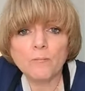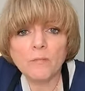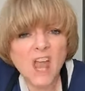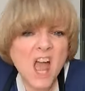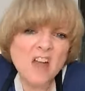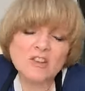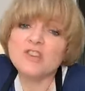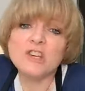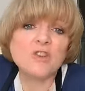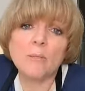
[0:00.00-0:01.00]
Yeah, the
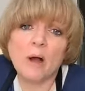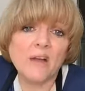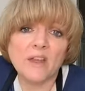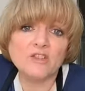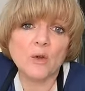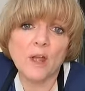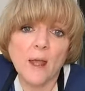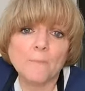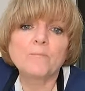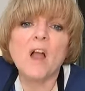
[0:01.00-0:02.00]
cheese on pie thing's okay.
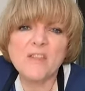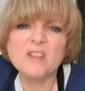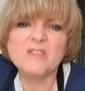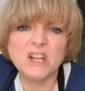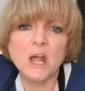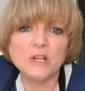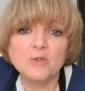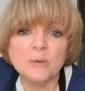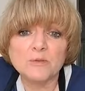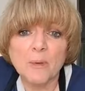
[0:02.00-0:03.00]
I think the vanilla ice
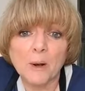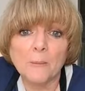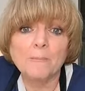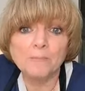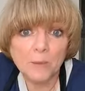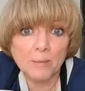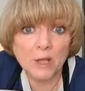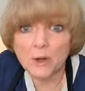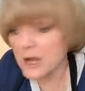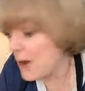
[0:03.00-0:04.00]
cream's better. But
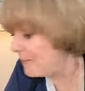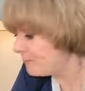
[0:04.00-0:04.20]
there you go.